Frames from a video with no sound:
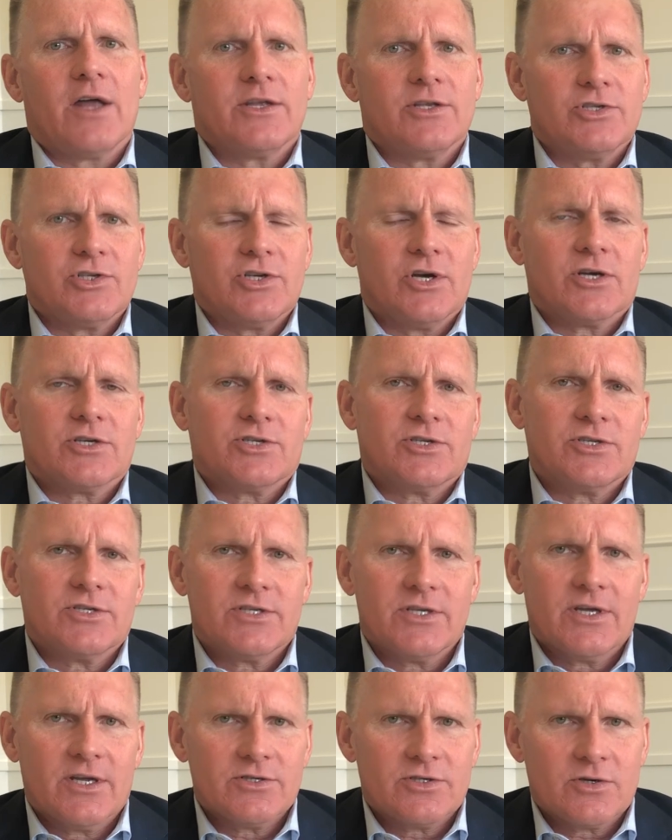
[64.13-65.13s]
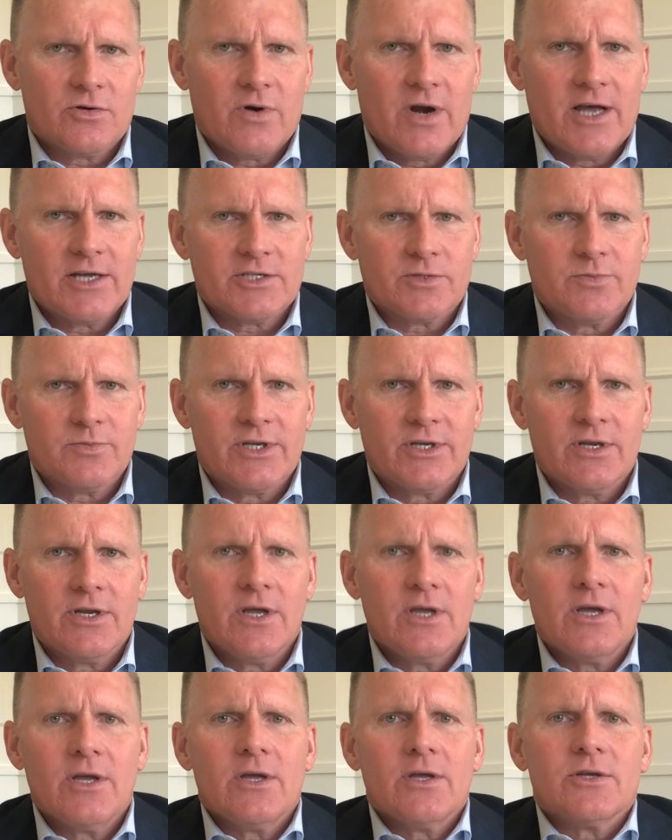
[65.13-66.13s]
injunctions against harassment.
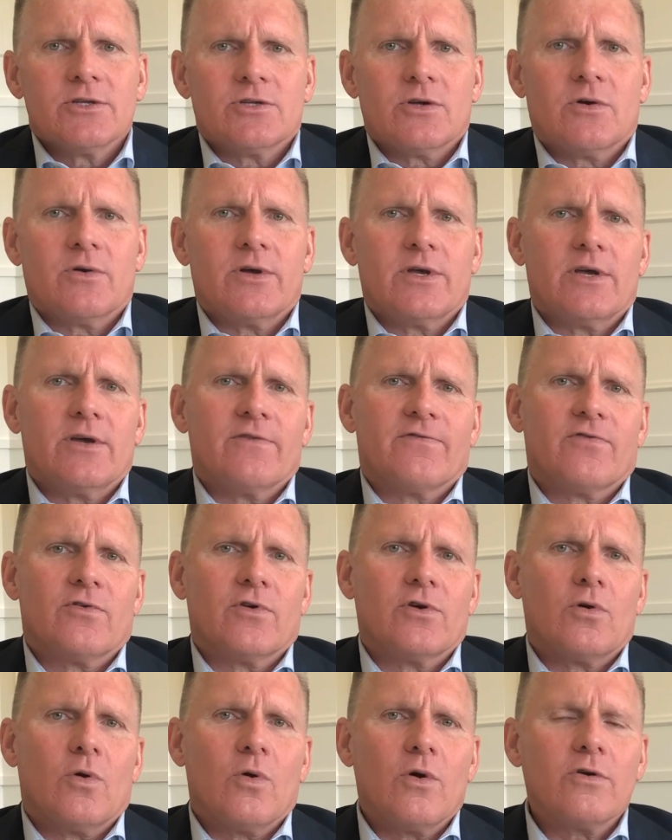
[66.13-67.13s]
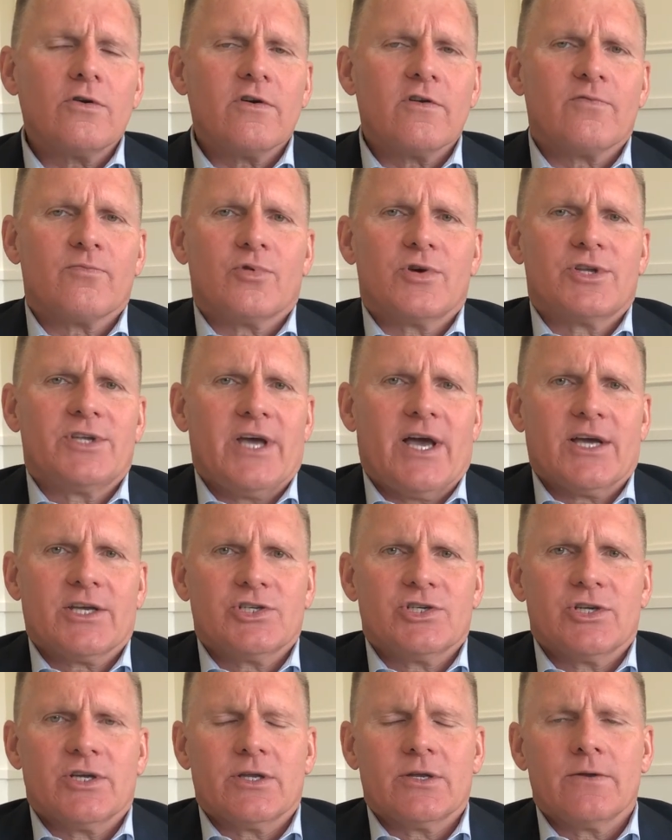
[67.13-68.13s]
So for an order of
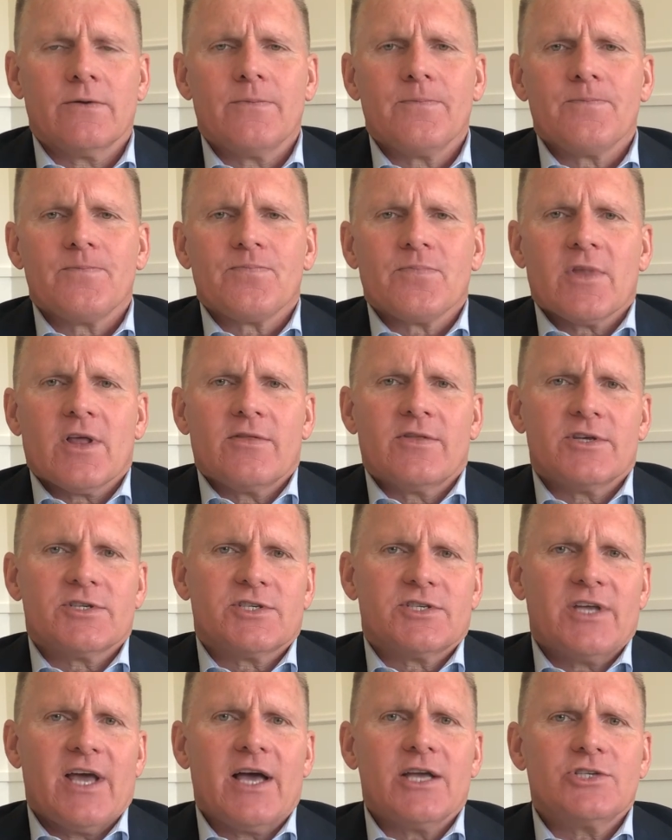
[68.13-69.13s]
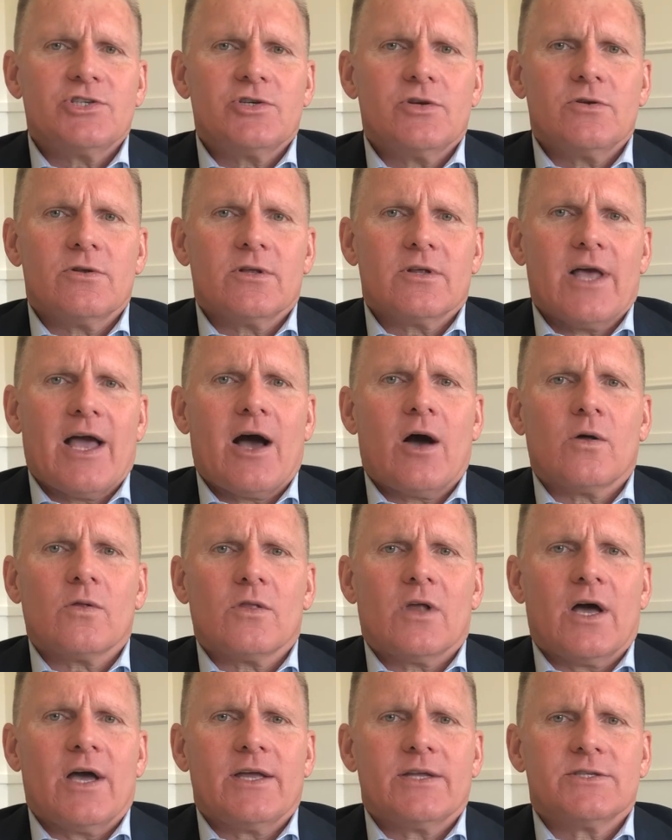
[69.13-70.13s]
protection, the statute
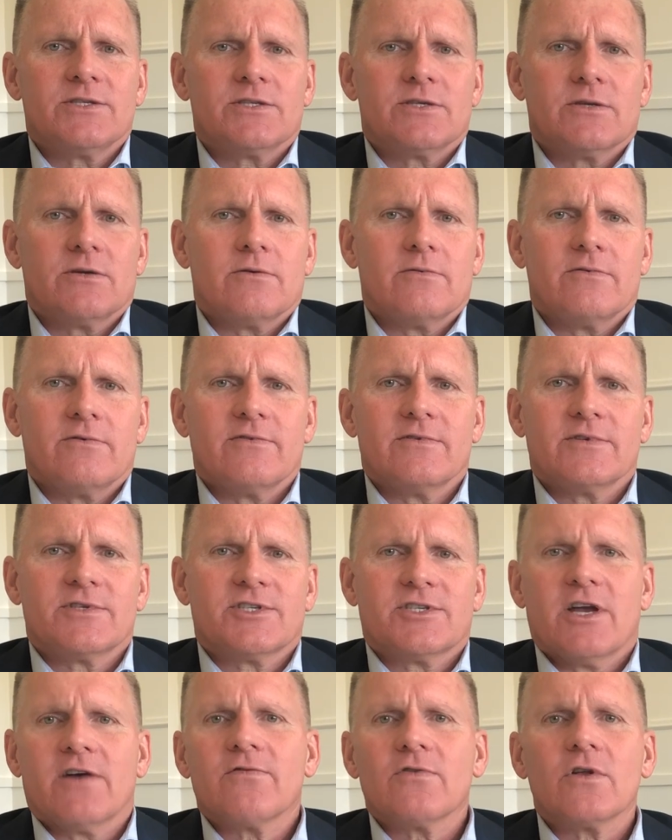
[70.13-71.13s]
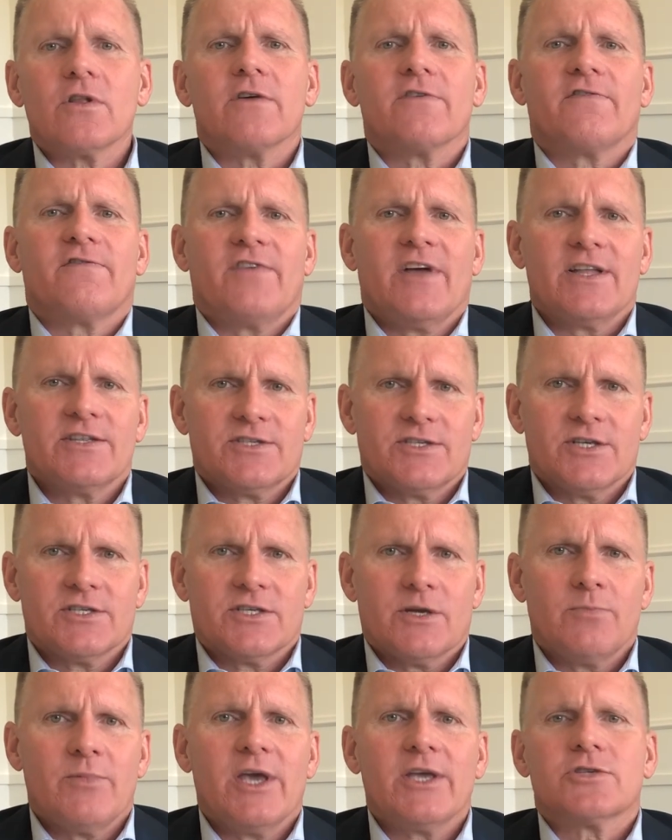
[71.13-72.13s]
outlines several offenses.
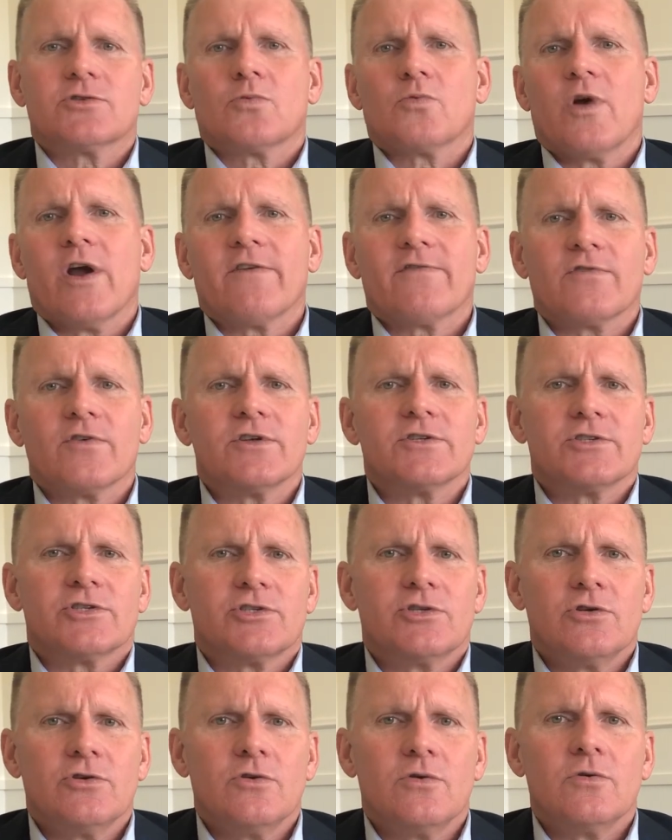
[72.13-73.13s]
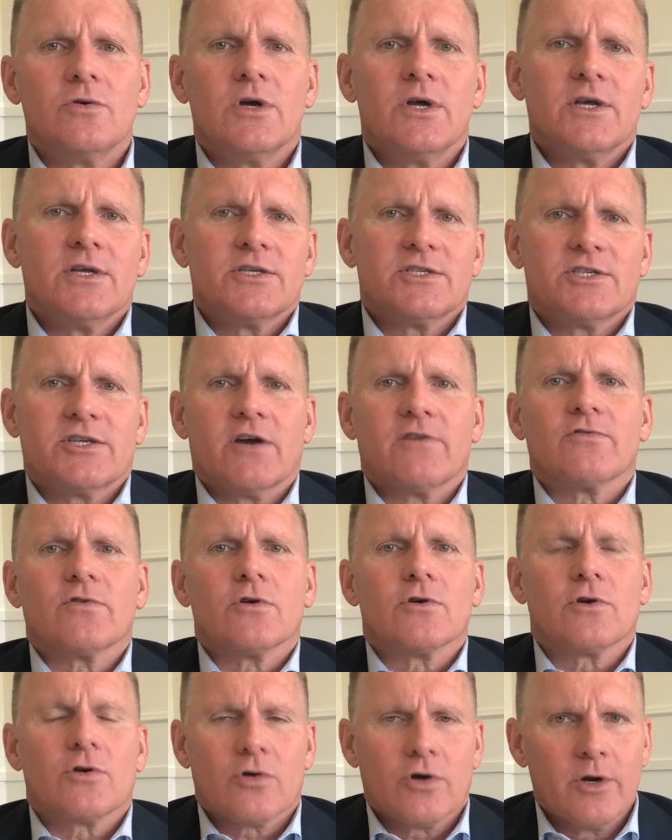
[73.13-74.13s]
It makes reference to
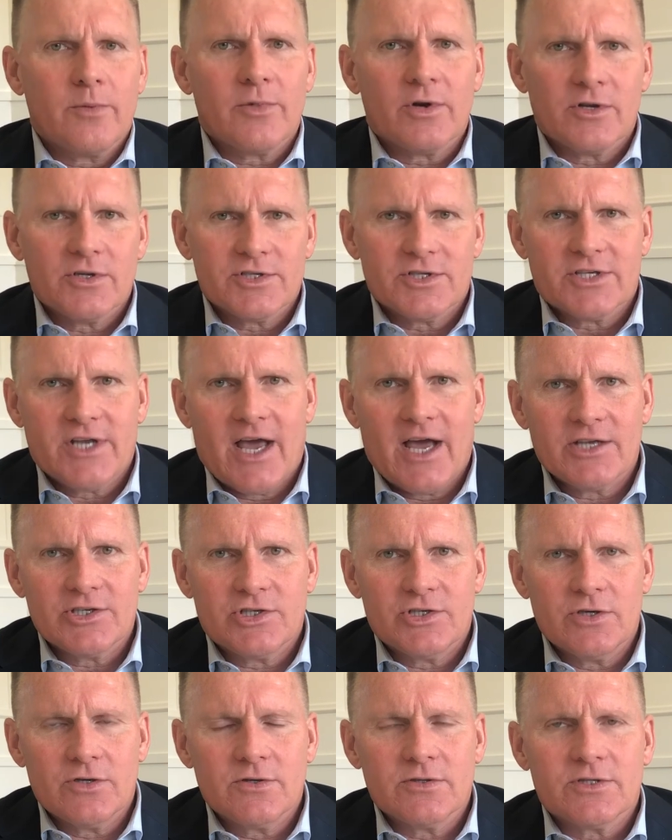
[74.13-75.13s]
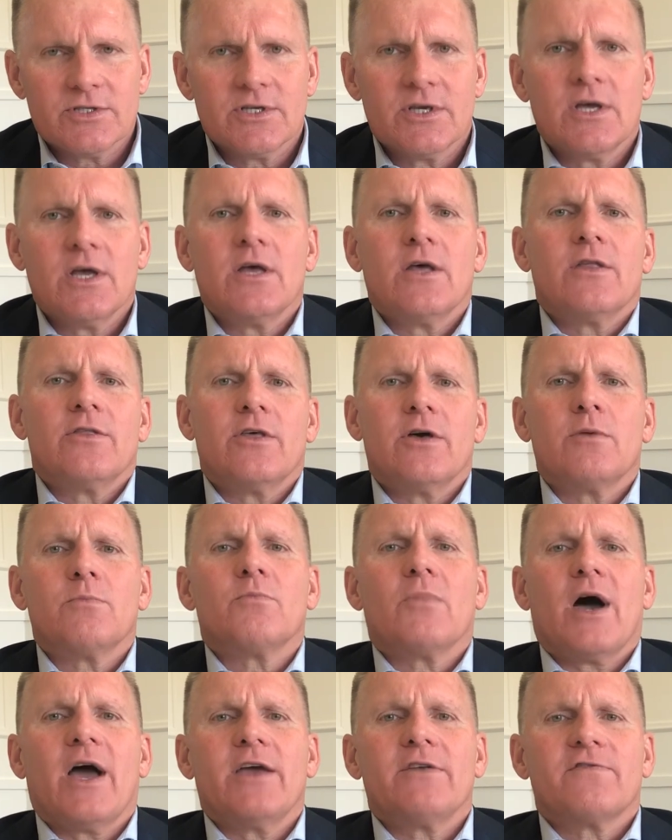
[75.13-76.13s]
several criminal statutes that
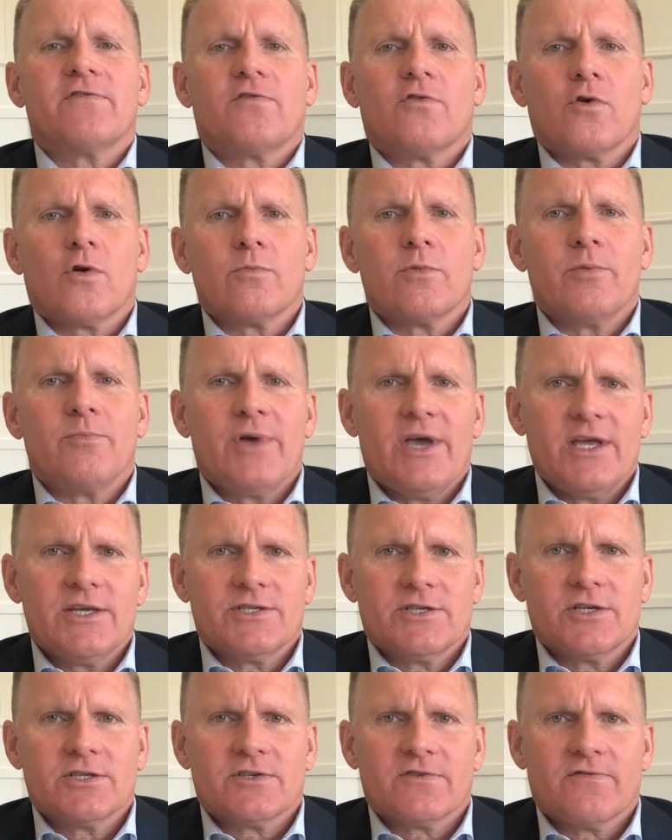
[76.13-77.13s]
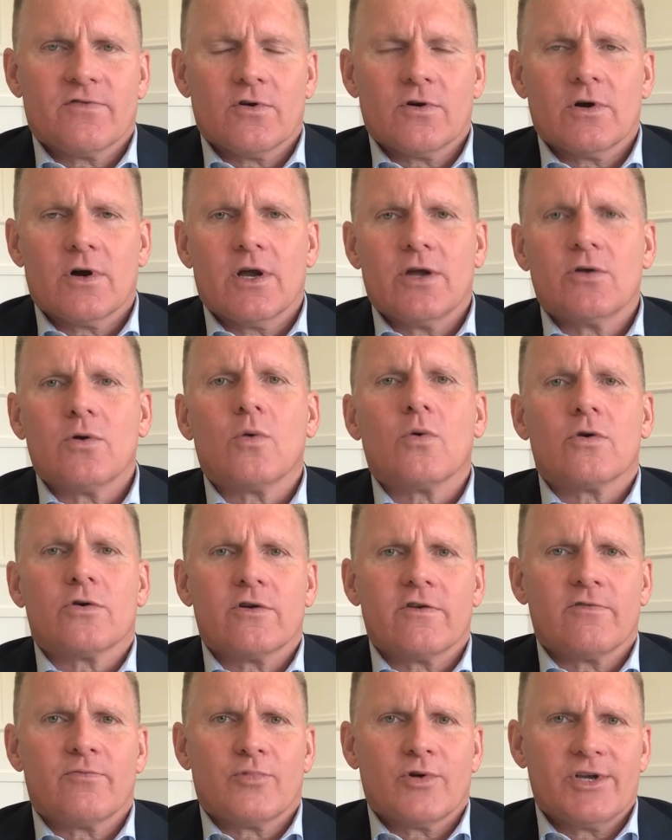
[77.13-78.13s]
might form a basis for an
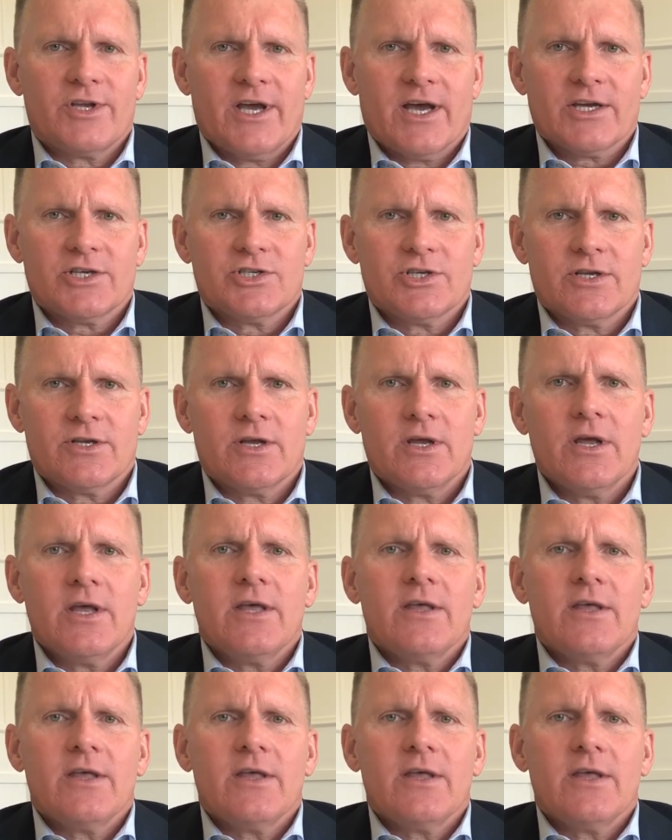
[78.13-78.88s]
order of protection.